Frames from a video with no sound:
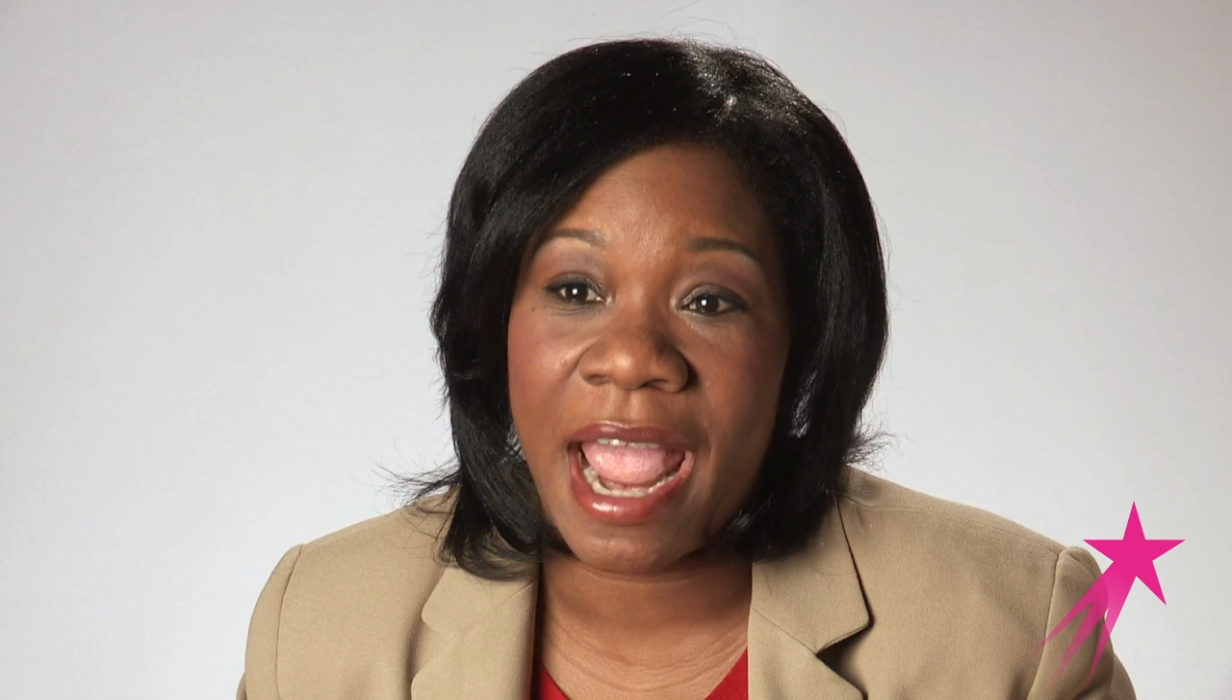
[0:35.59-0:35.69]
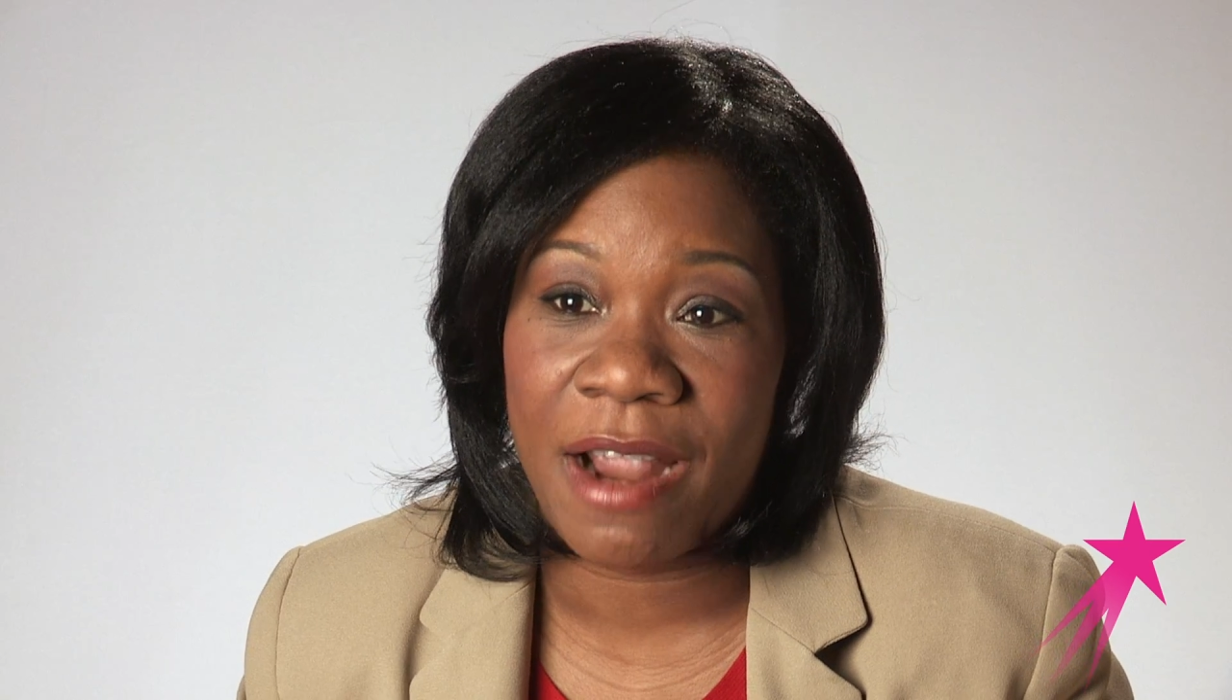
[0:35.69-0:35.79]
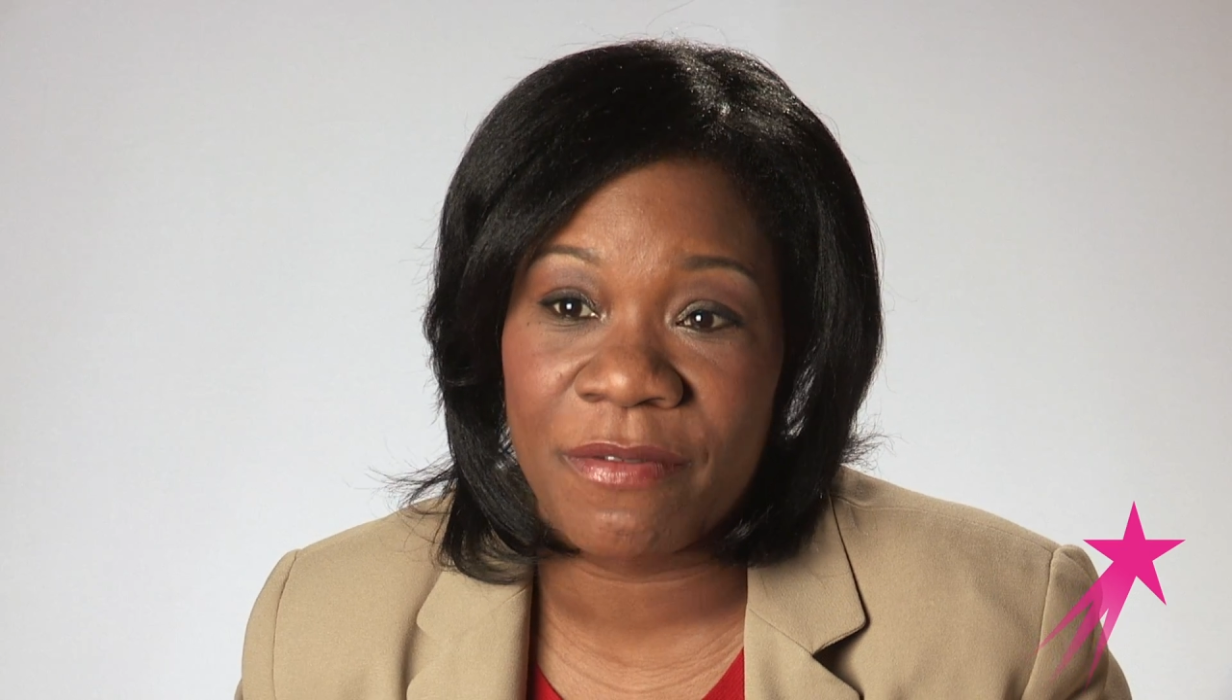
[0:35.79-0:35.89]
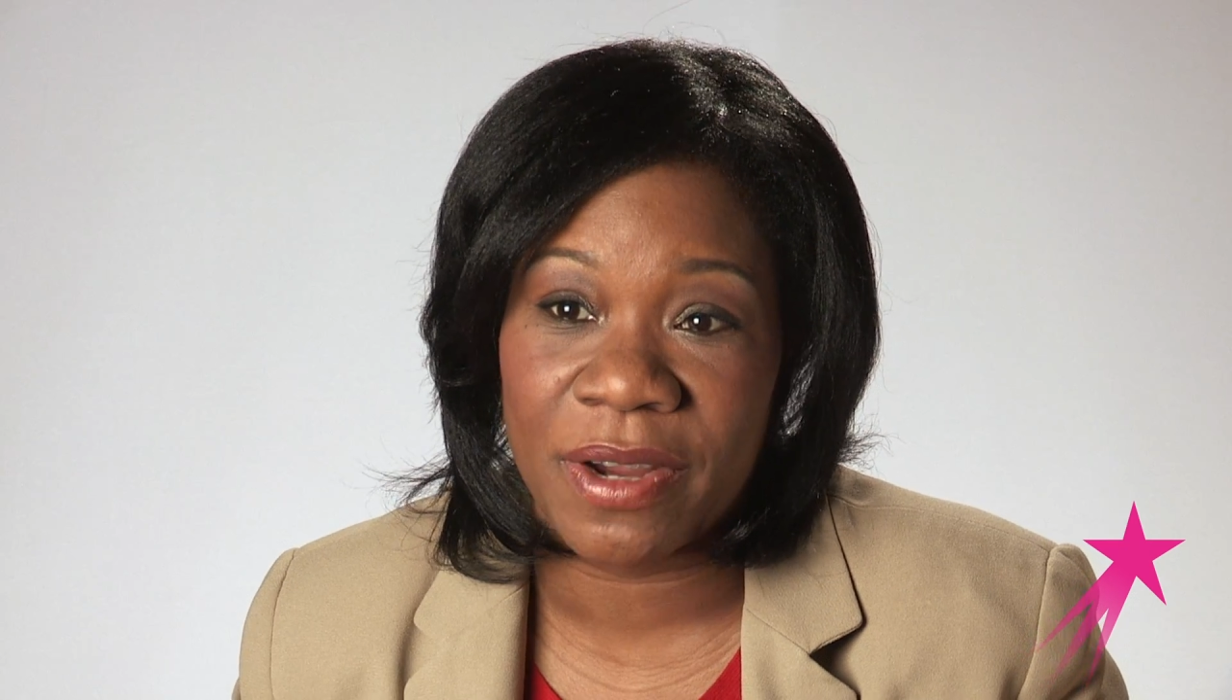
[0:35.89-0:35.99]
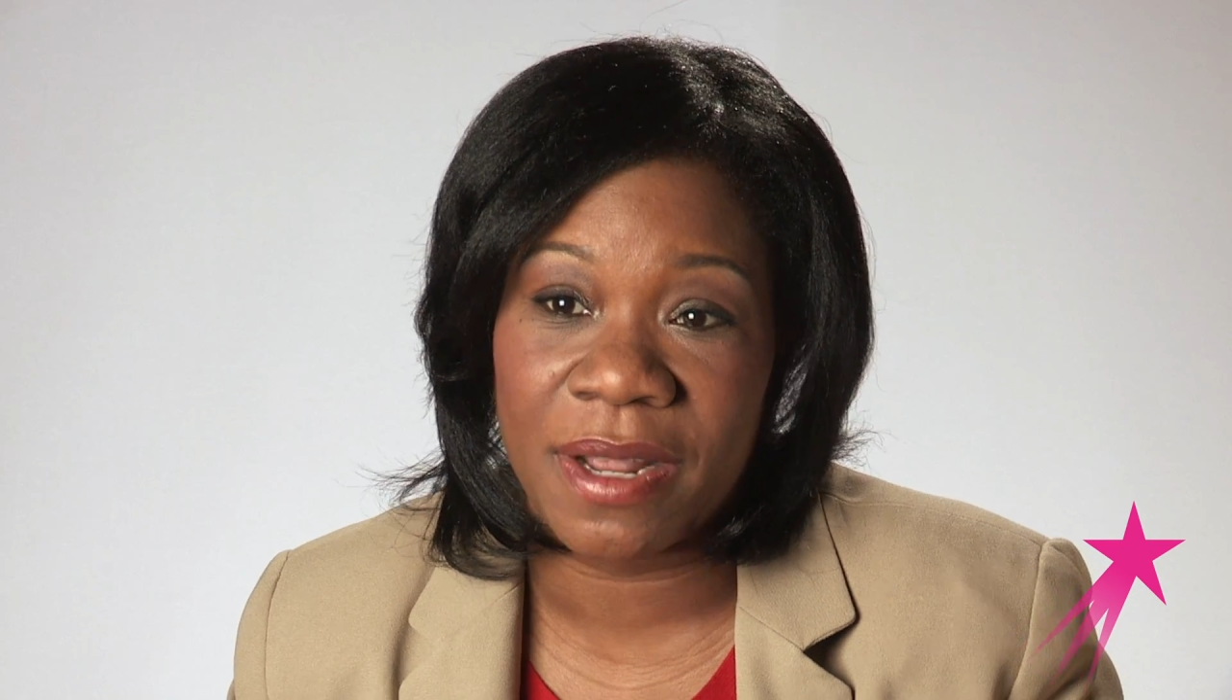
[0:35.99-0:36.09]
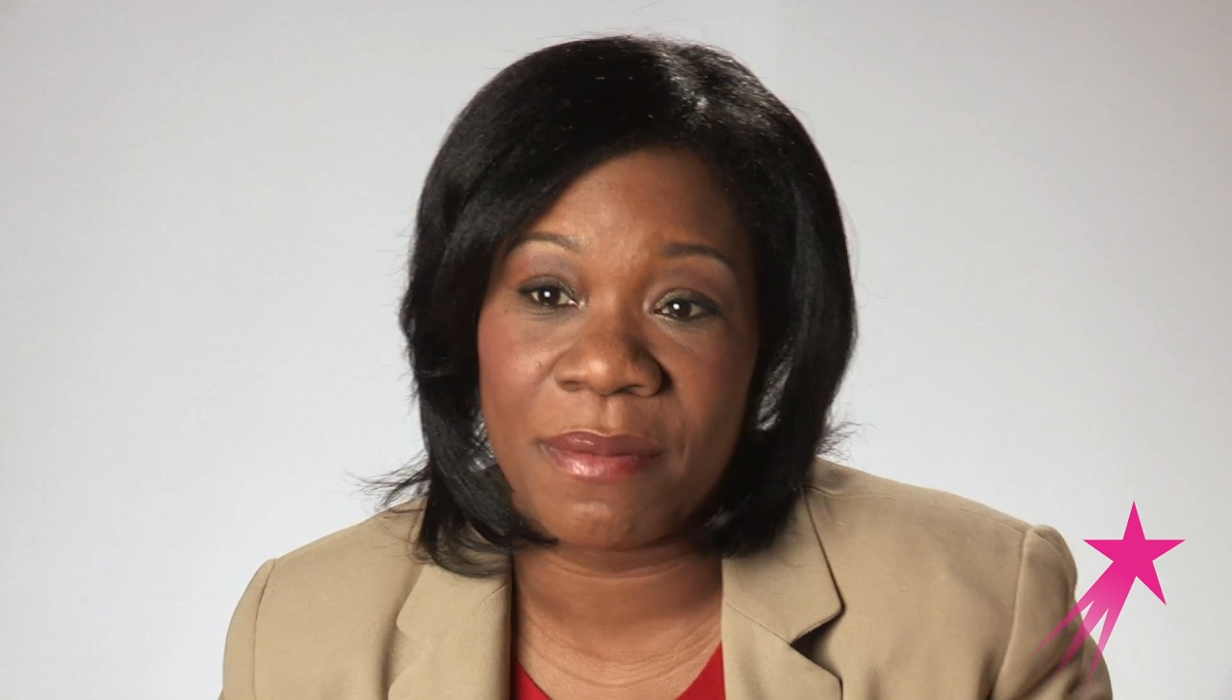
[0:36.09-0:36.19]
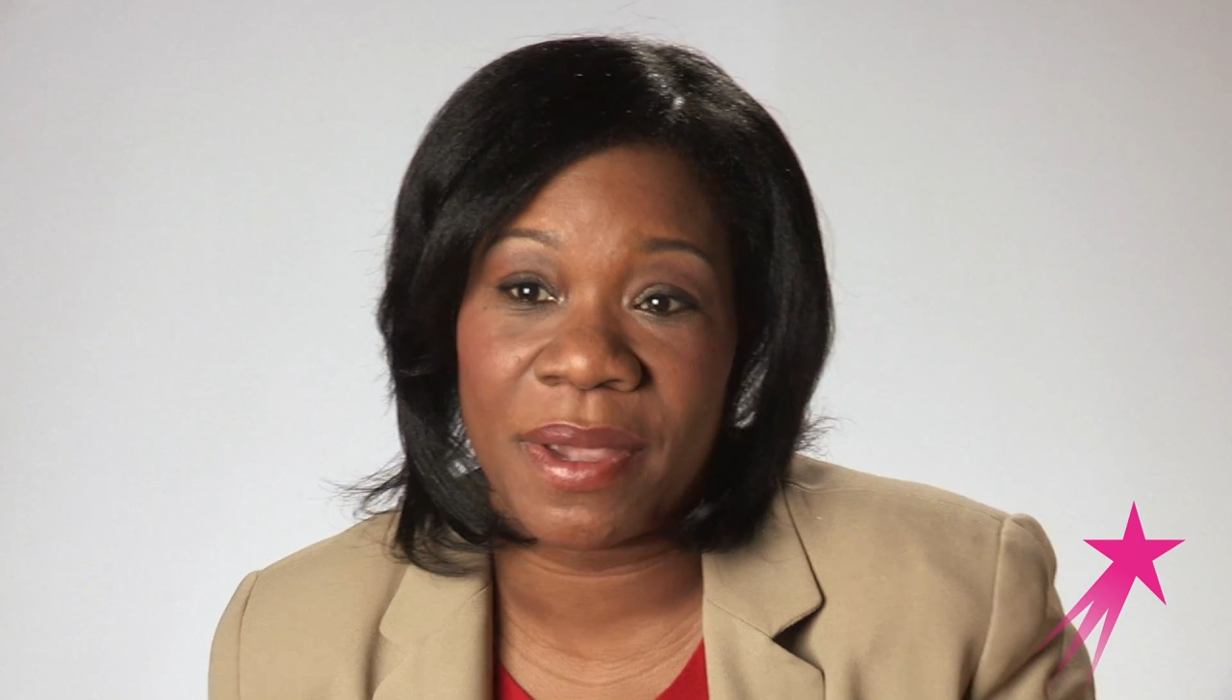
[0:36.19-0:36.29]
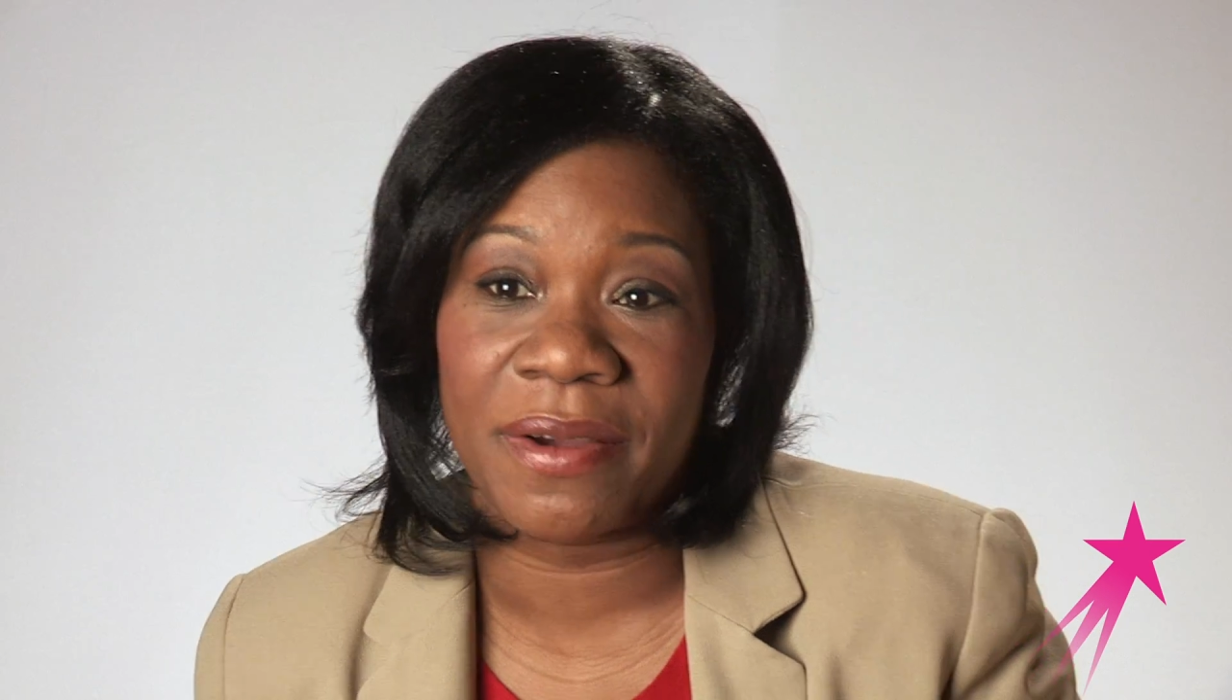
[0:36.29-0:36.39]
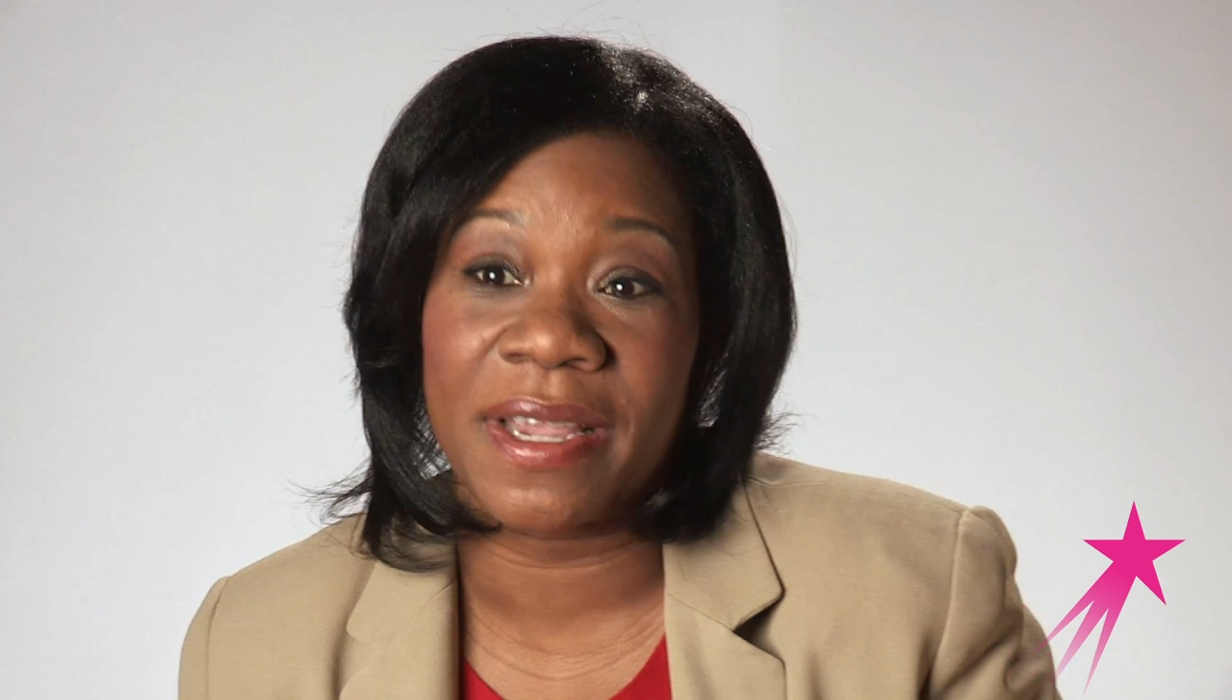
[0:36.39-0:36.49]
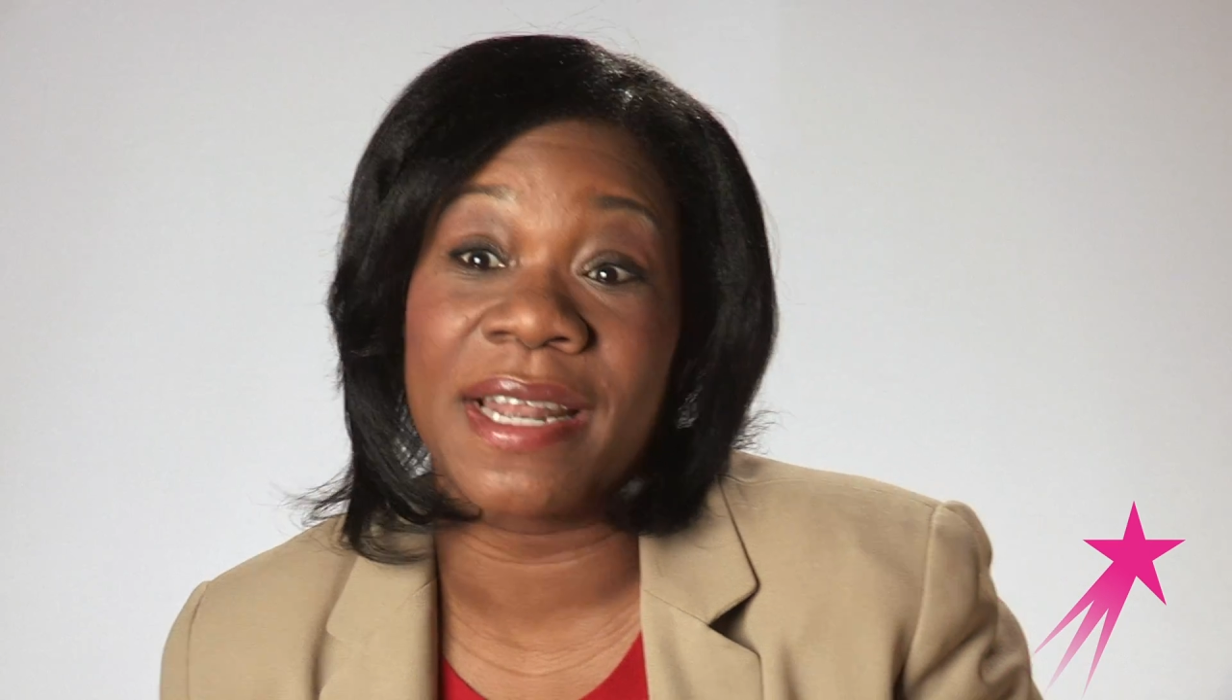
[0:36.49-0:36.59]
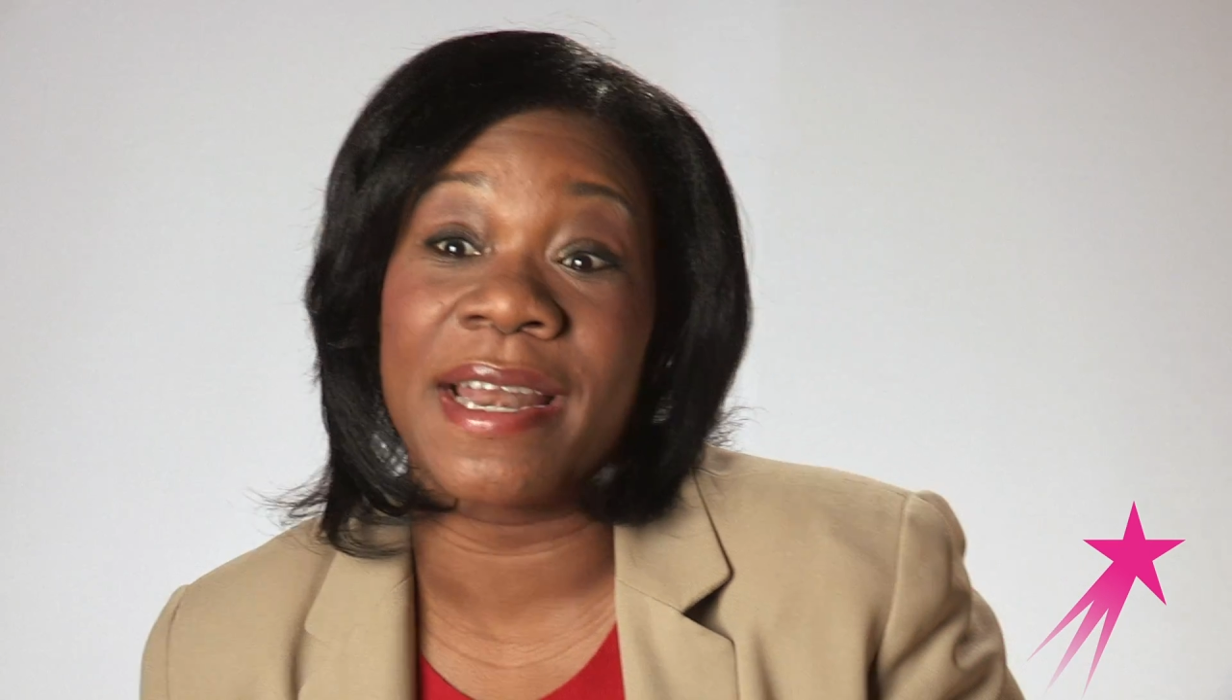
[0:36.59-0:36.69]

African American